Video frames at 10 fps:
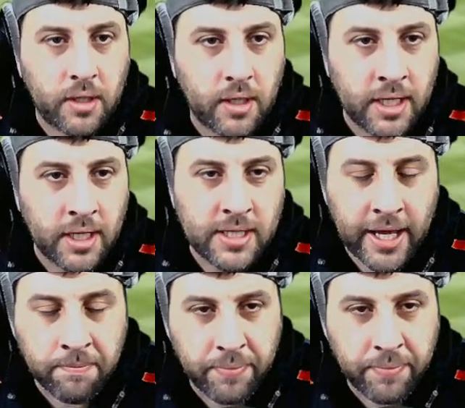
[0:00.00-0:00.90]
As Adam
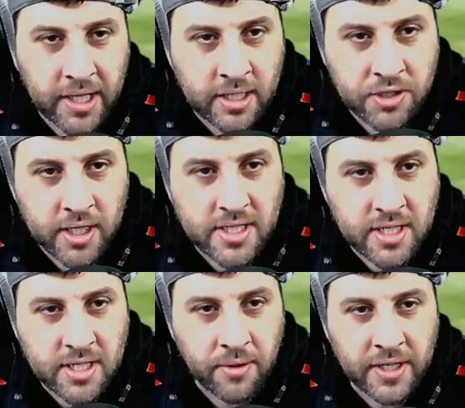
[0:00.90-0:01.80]
Beard tries to slow
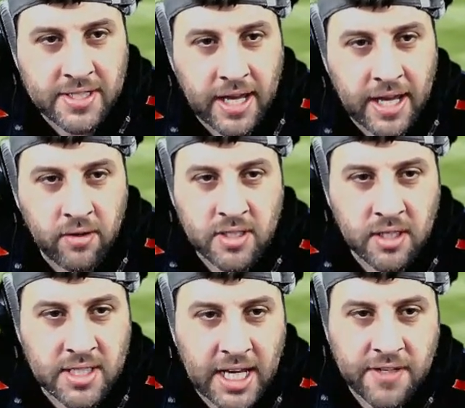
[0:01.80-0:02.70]
things down
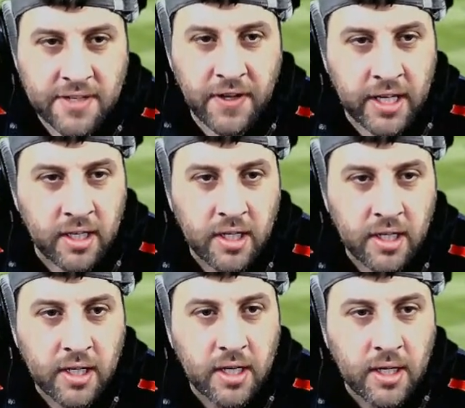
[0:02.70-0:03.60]
unsuccessfully.
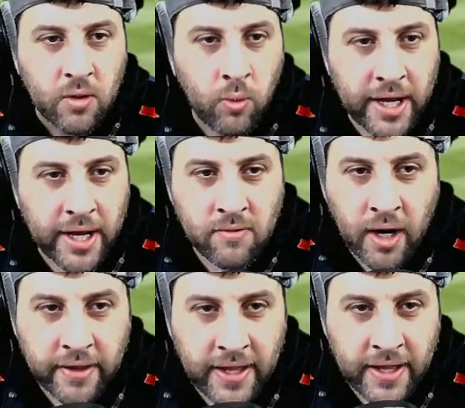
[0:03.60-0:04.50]
Wainwright
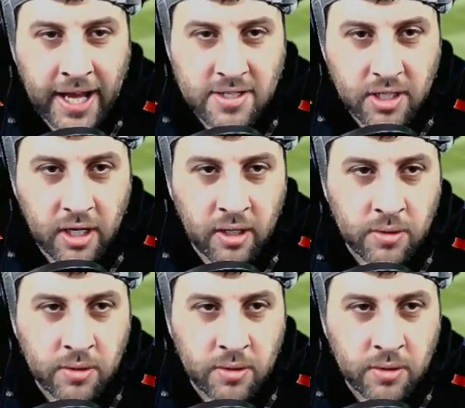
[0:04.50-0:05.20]
then has a go.